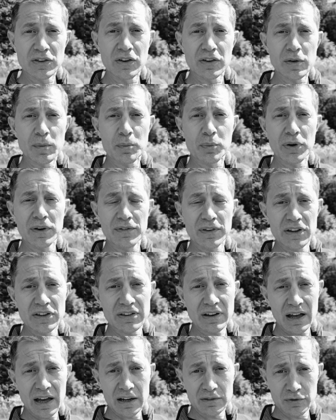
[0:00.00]
you've got the
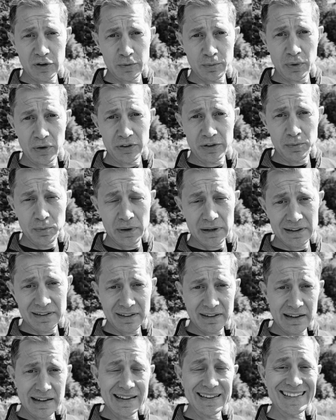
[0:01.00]
privilege and
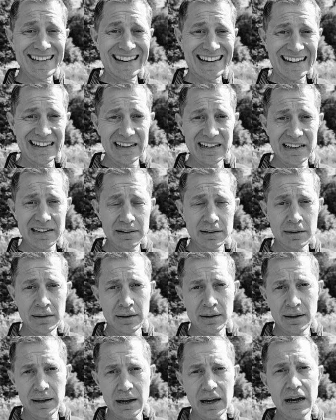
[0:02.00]
responsibility to lead.
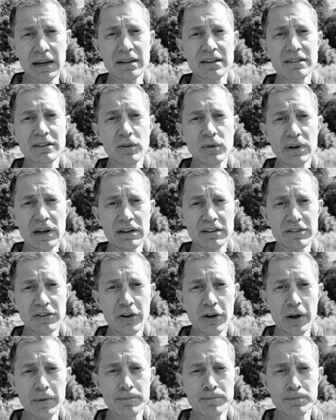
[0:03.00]
And until next
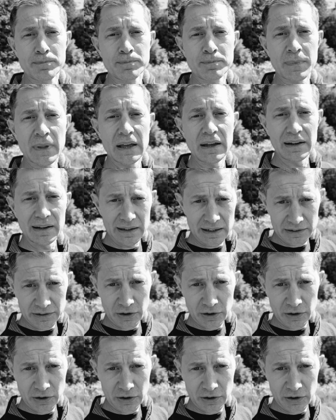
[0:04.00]
time, lead